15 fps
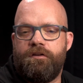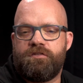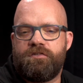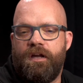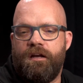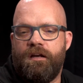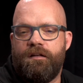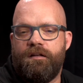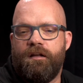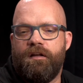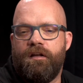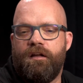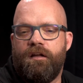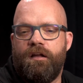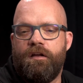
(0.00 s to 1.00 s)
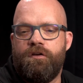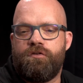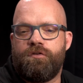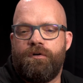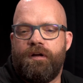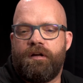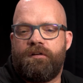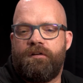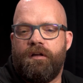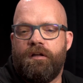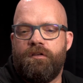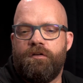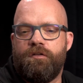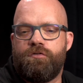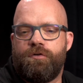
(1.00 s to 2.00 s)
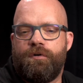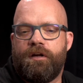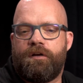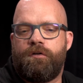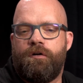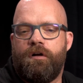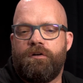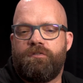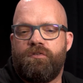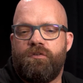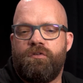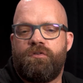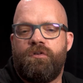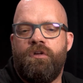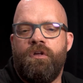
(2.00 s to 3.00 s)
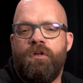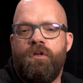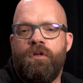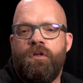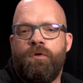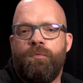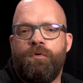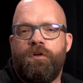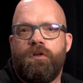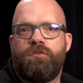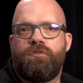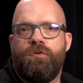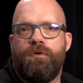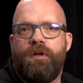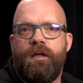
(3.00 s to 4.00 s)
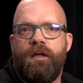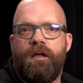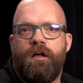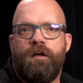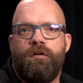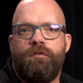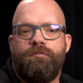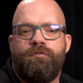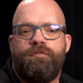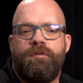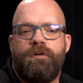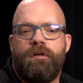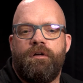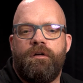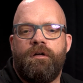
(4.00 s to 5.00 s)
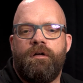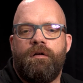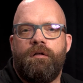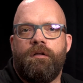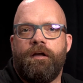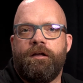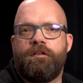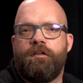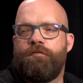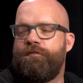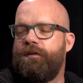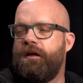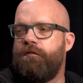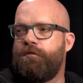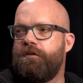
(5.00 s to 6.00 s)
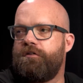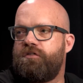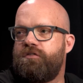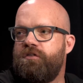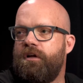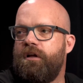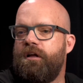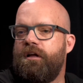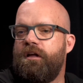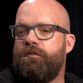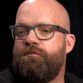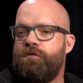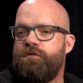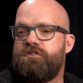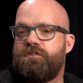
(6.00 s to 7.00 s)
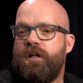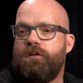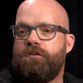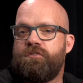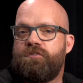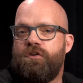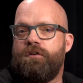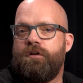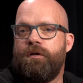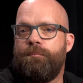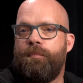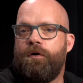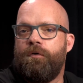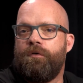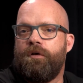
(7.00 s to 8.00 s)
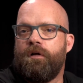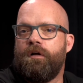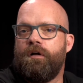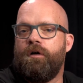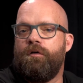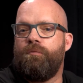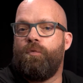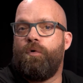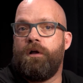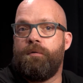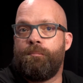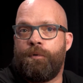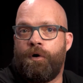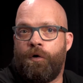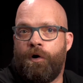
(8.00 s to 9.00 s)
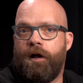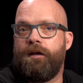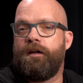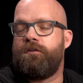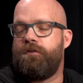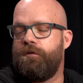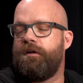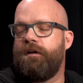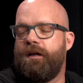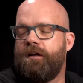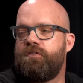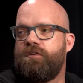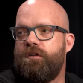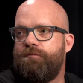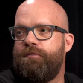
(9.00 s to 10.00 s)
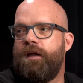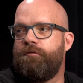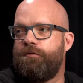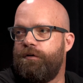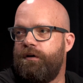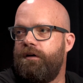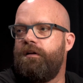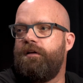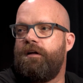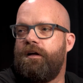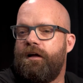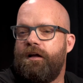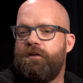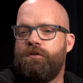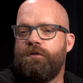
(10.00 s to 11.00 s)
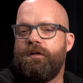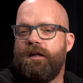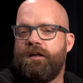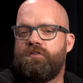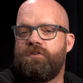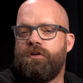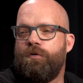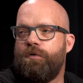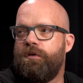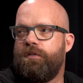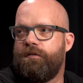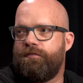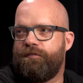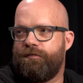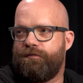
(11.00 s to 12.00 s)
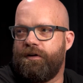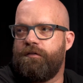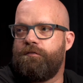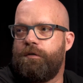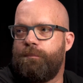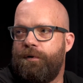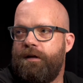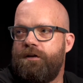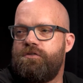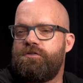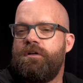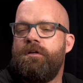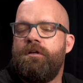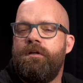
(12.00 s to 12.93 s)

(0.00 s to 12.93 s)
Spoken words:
you stated, the indirect and the direct crosses. We also have like the favorites. If you sell a certain amount of one product, you can actually favorite. You can actually go to the favorite page.